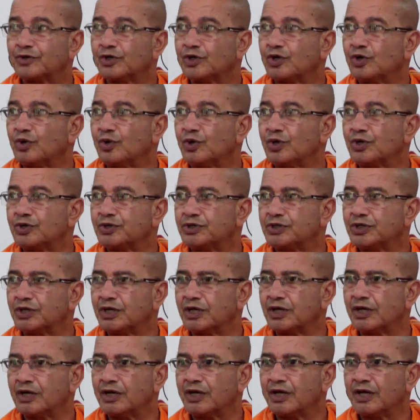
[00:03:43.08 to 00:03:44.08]
you
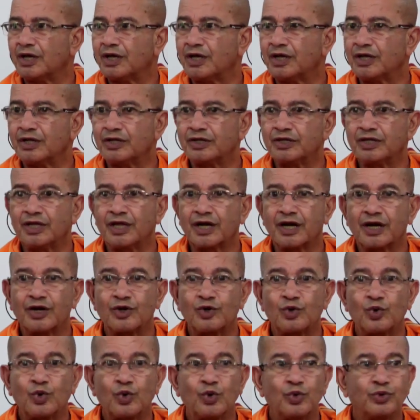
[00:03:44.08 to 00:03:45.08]
see there are
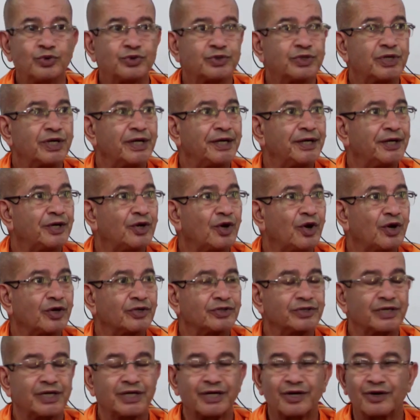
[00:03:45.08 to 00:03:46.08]
no street dogs
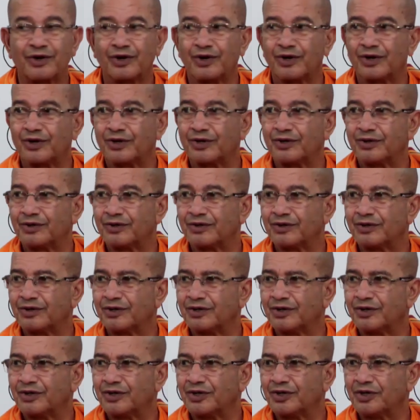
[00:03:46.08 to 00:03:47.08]
at all.
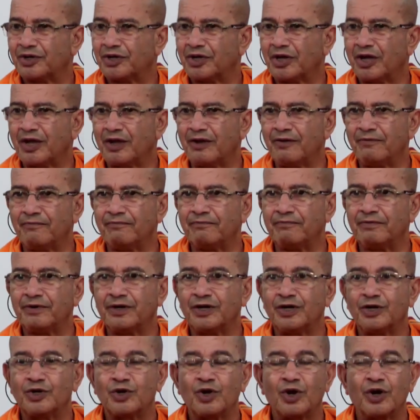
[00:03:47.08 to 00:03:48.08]
Every
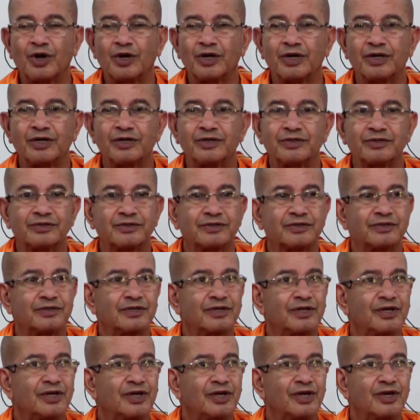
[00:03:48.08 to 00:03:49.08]
dog is
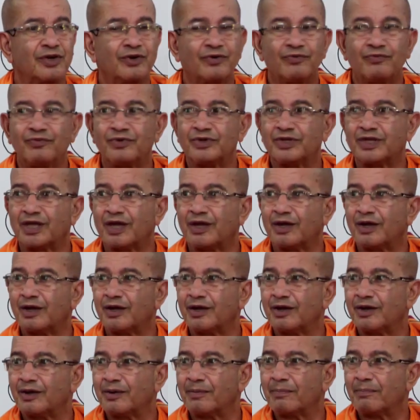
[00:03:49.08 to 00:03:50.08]
with a
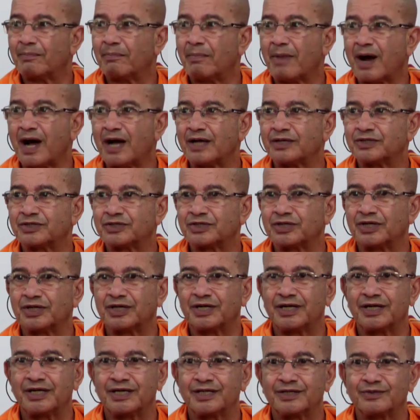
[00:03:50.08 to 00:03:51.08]
master,
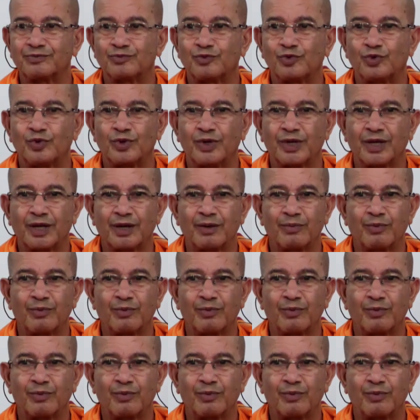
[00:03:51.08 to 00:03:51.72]
it is moving